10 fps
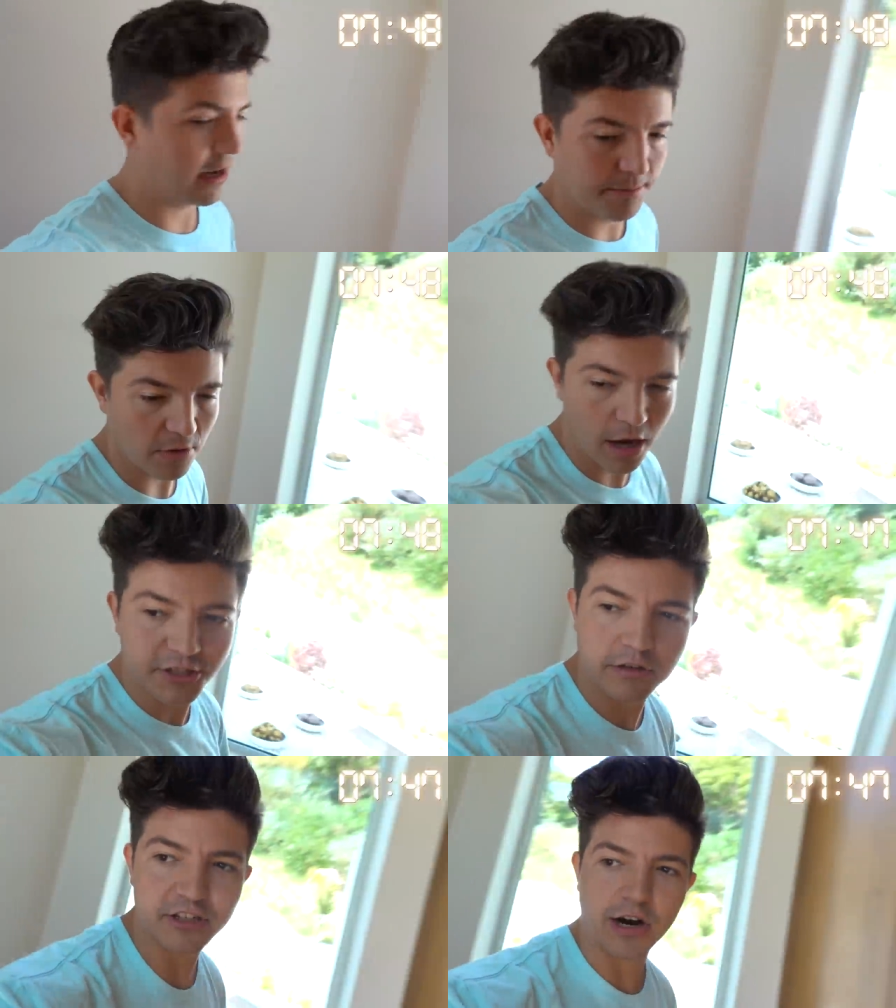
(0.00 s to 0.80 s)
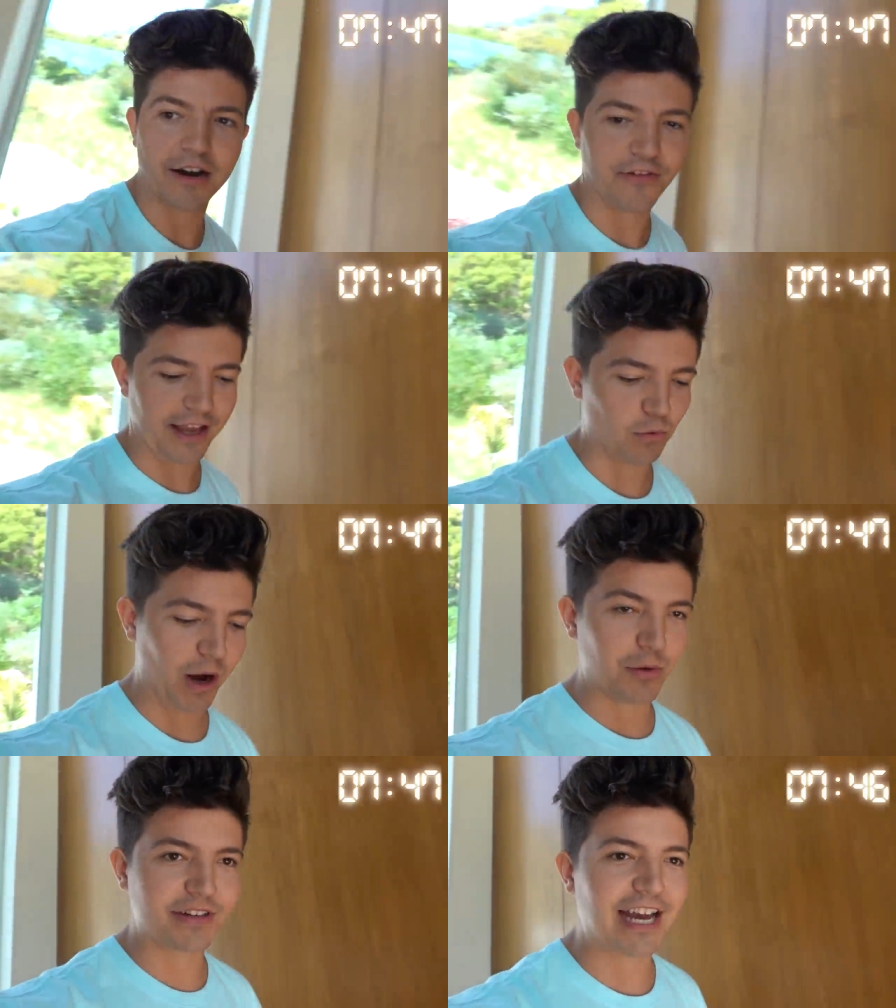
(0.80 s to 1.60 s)
I'm logically trying to think,
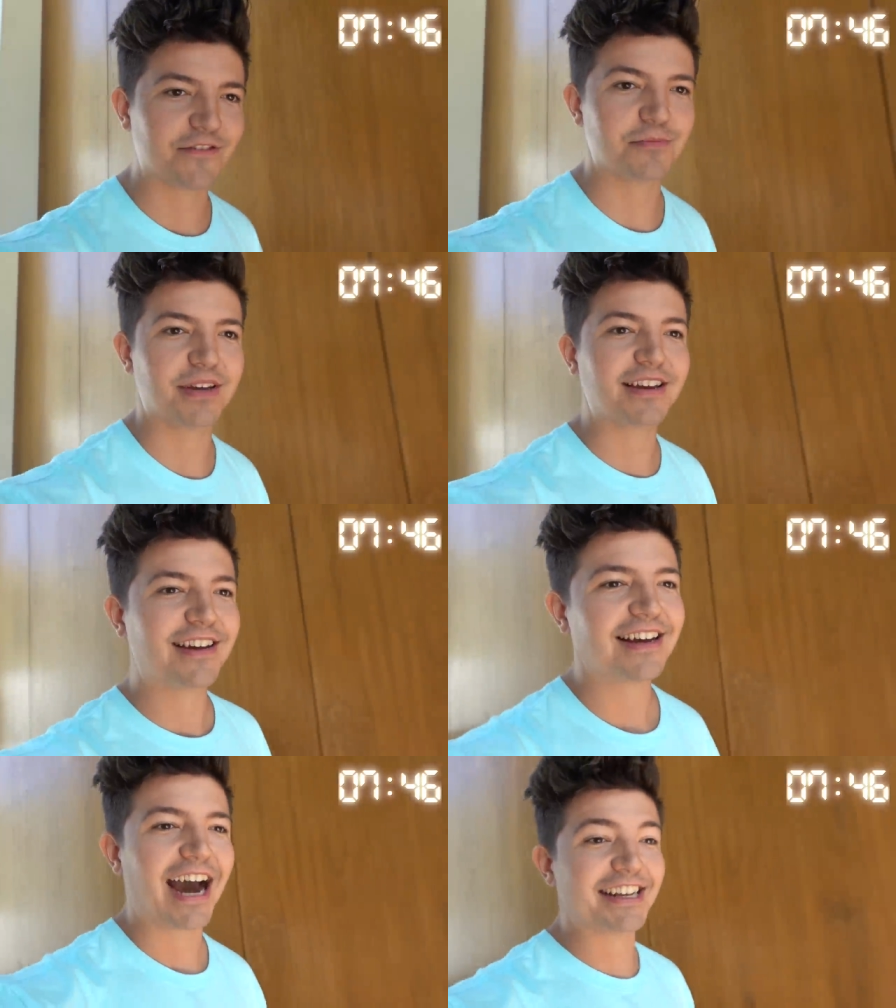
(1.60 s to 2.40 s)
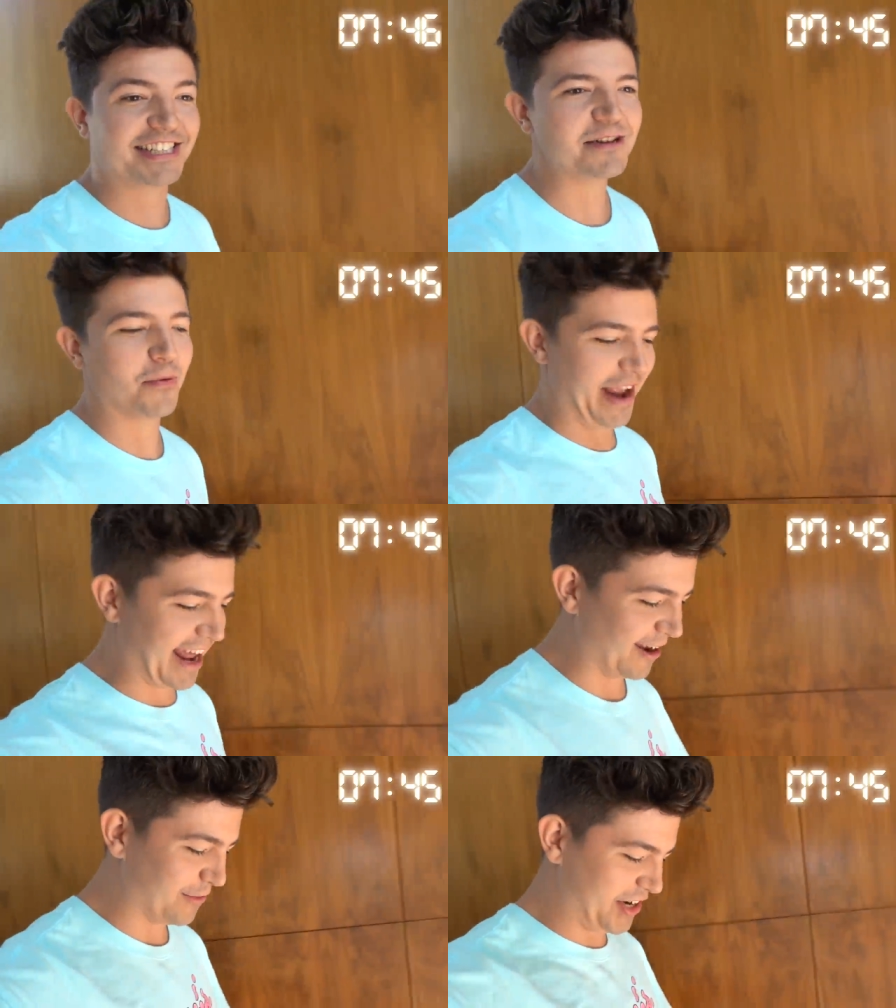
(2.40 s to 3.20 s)
where would Devan be? I see
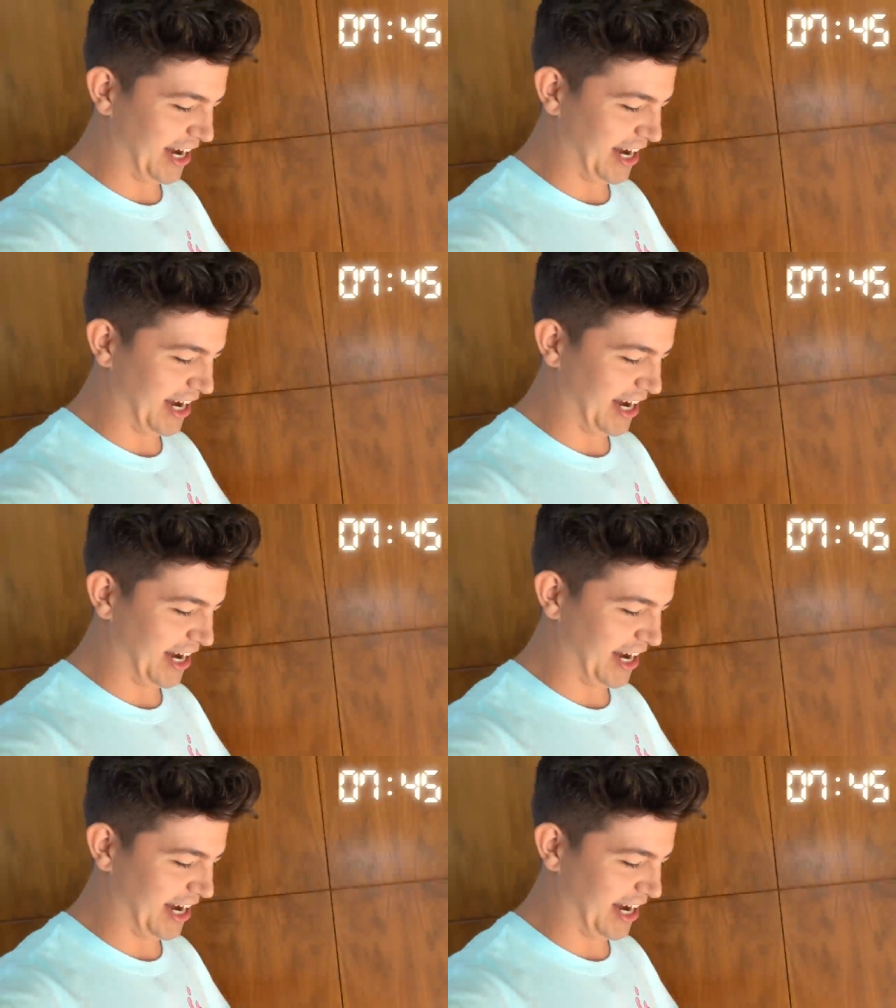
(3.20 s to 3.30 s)
Brianna over